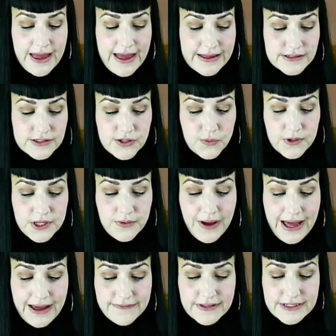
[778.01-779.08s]
And so when you
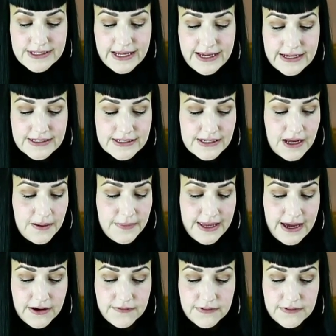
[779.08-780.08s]
have this hand coming out of